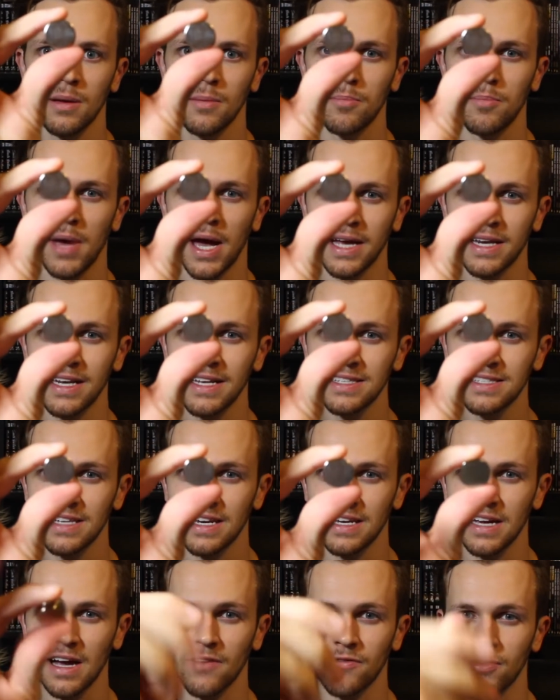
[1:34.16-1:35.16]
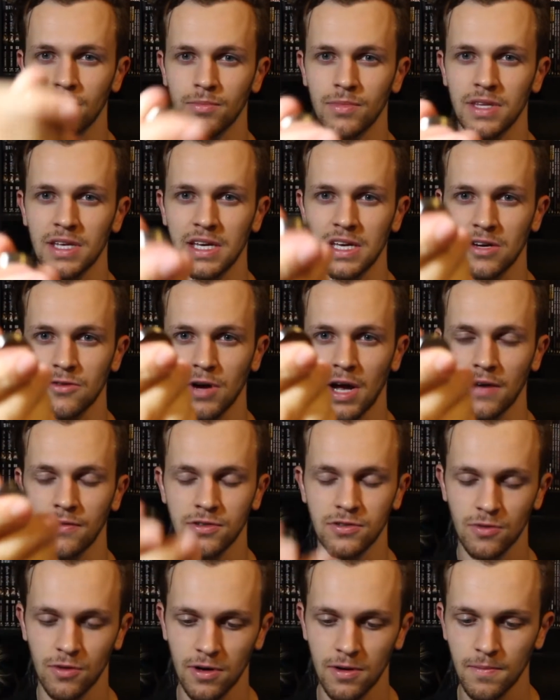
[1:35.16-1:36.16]
magnets that I got from the craft
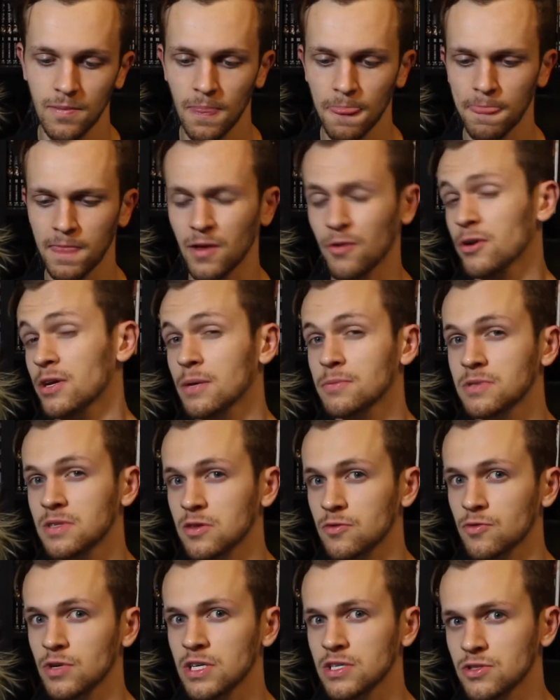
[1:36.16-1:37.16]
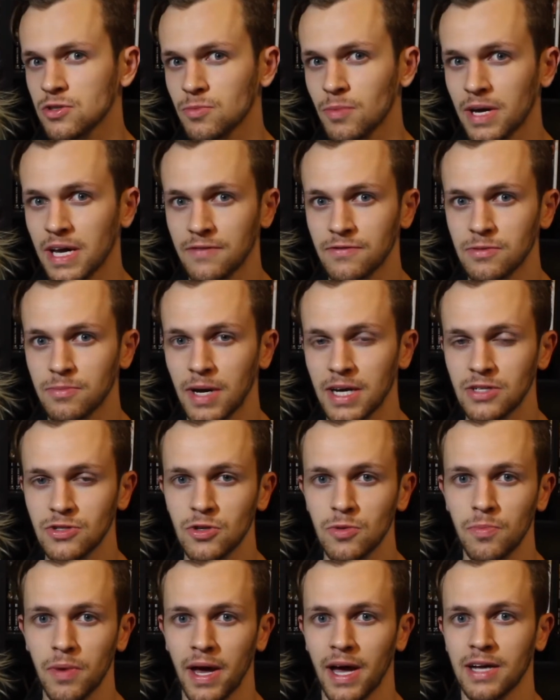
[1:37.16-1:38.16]
store. It only comes in 3, so you might have to buy
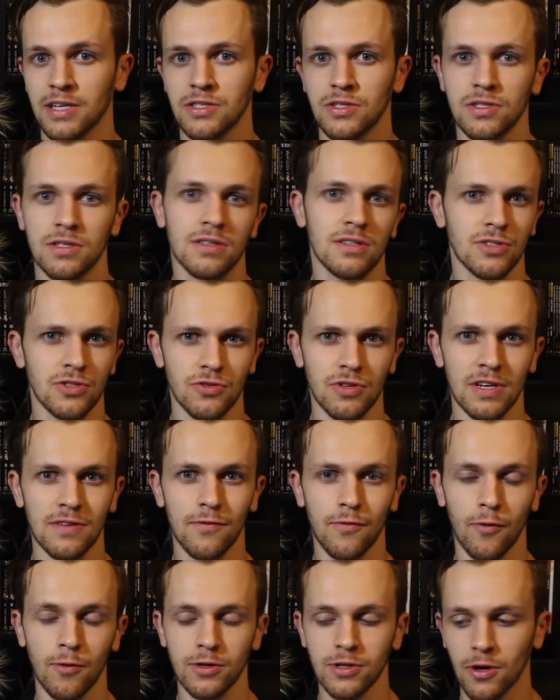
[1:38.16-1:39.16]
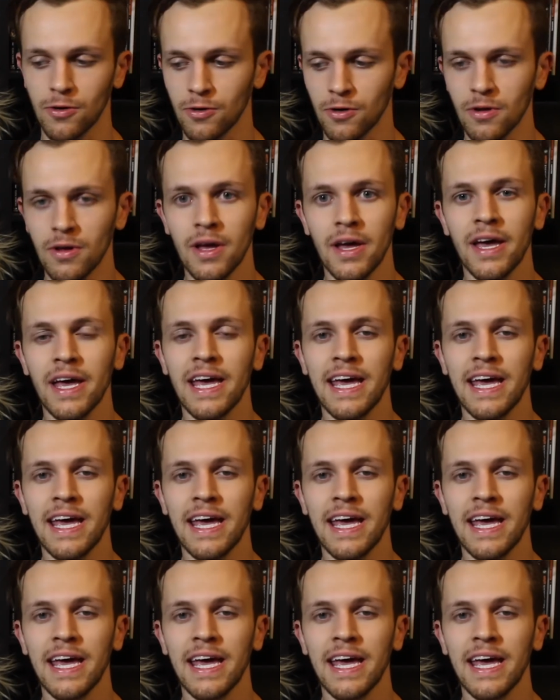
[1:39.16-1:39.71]
2 packs because you need 4 total.